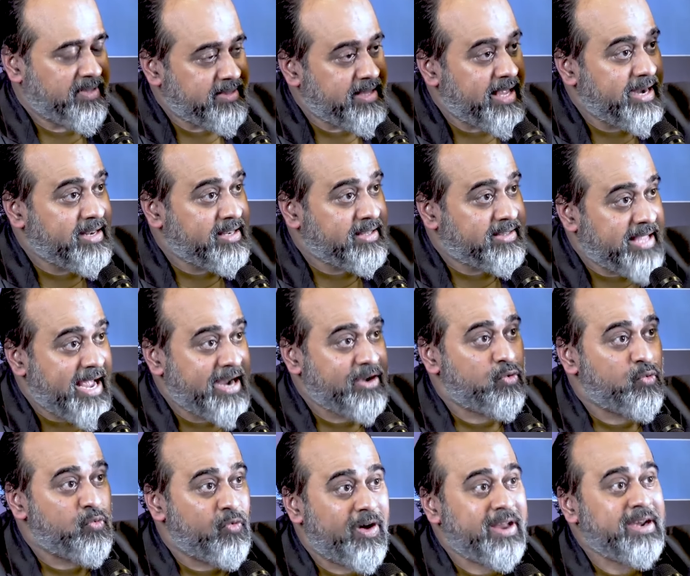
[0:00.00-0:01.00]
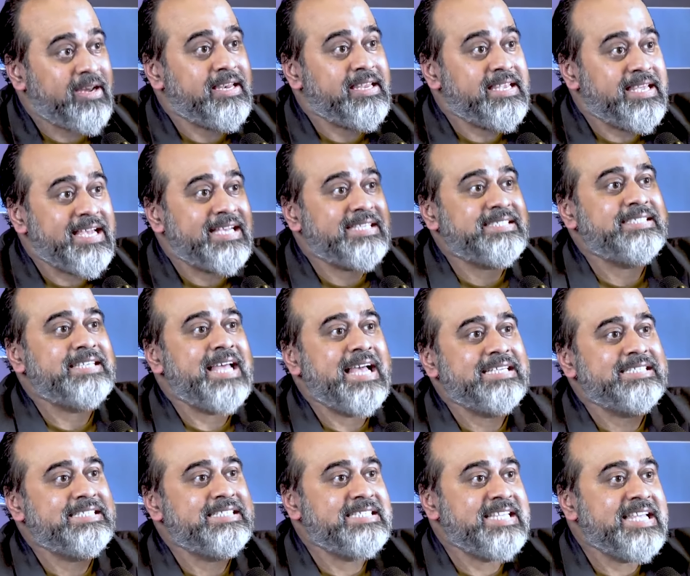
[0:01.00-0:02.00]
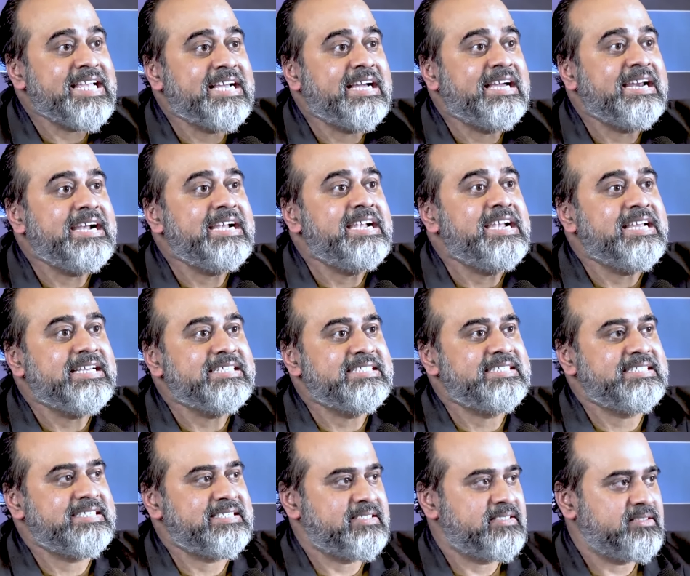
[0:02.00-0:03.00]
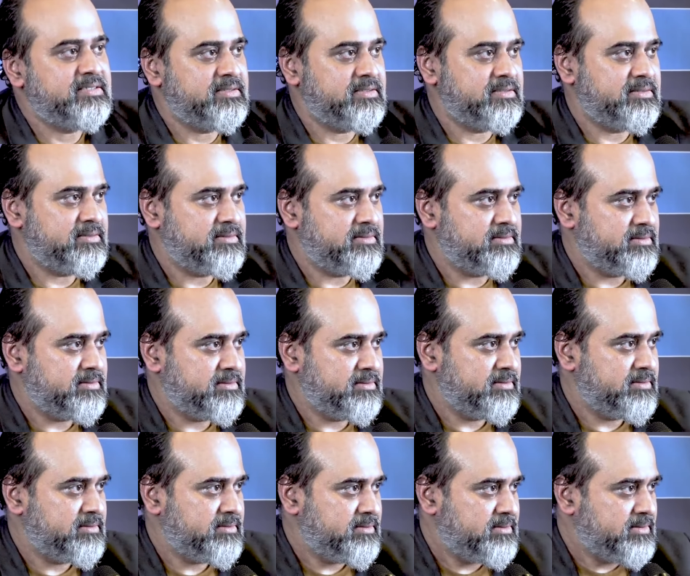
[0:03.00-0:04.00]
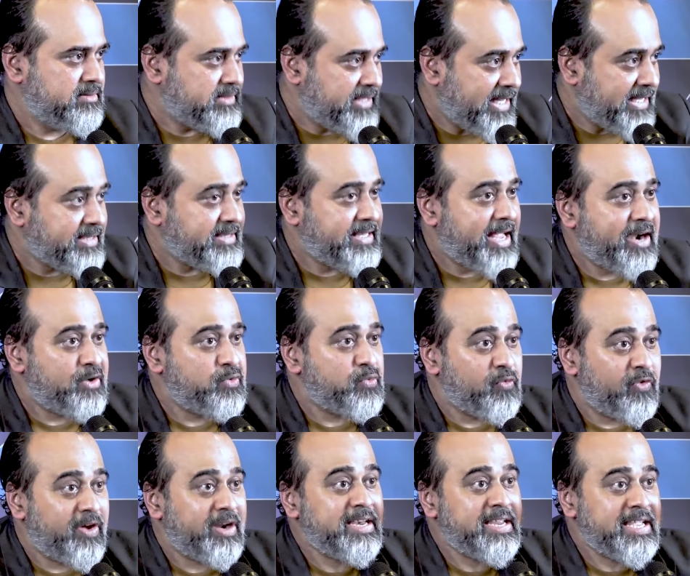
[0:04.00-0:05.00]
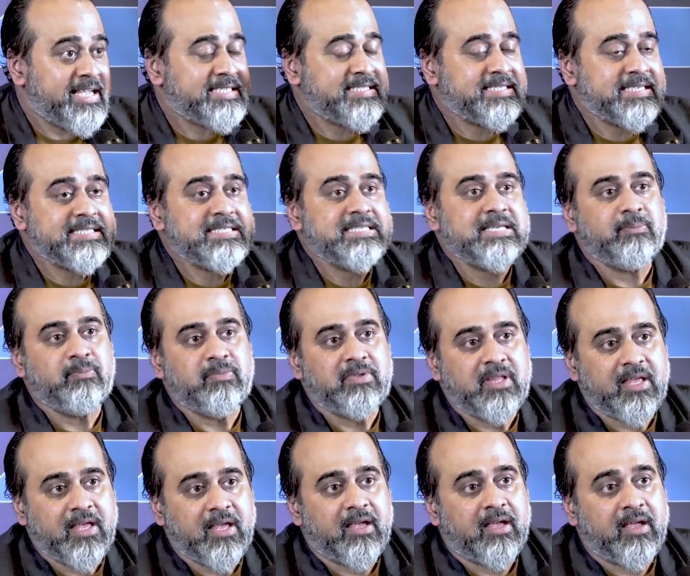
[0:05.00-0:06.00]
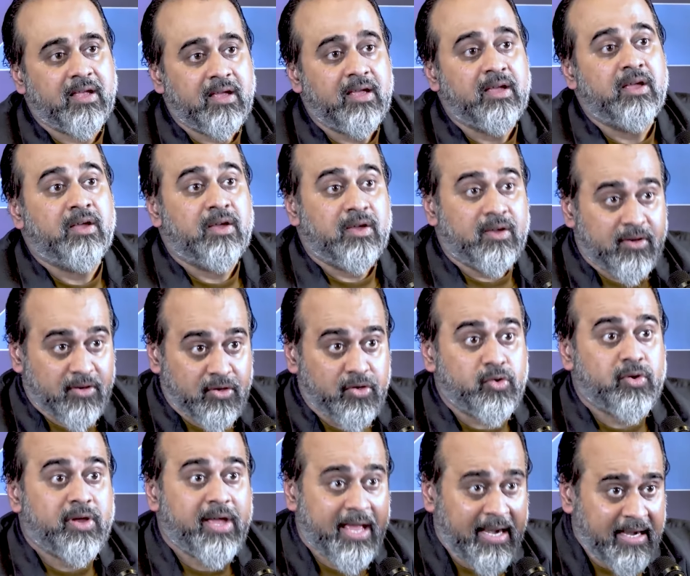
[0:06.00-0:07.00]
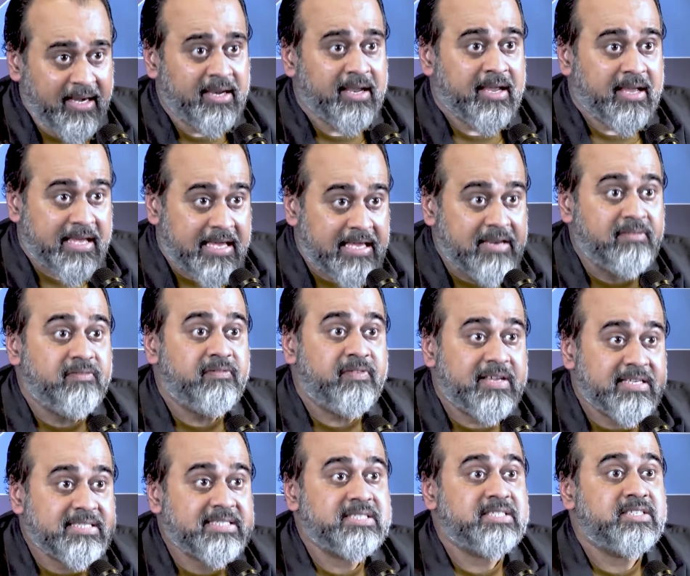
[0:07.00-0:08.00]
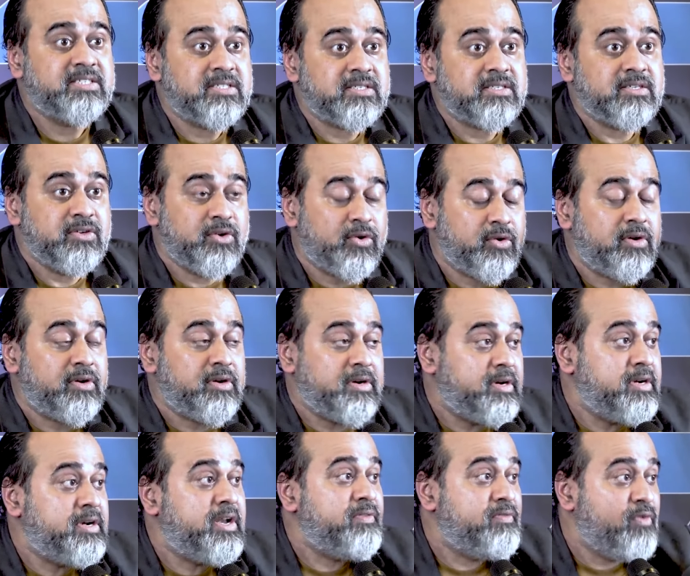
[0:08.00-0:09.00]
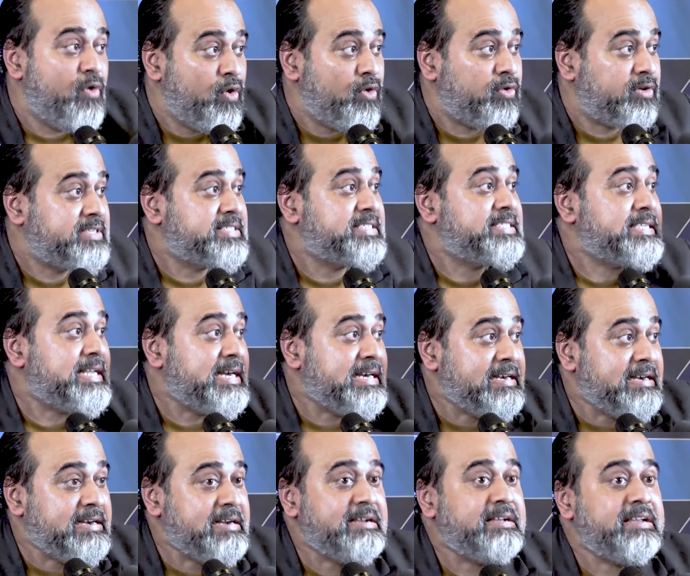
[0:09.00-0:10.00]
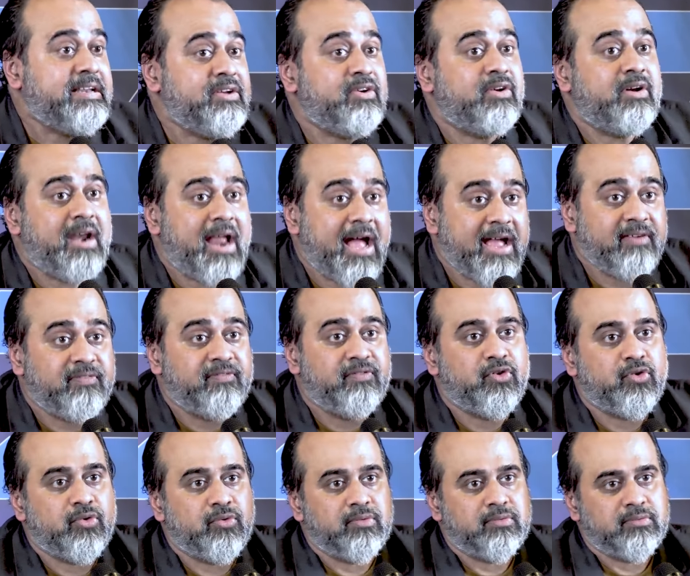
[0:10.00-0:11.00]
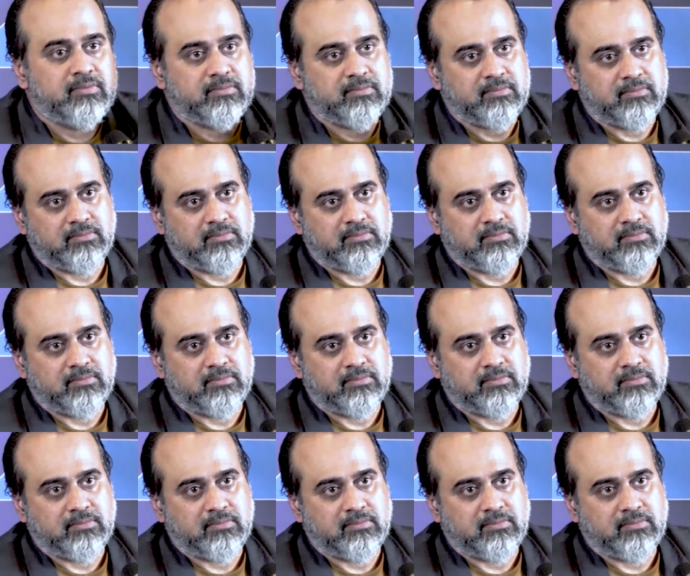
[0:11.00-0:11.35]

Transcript: Then that 1 yes has sacredness. Then that 1 yes is something you can invest, you devote, surrender your life to.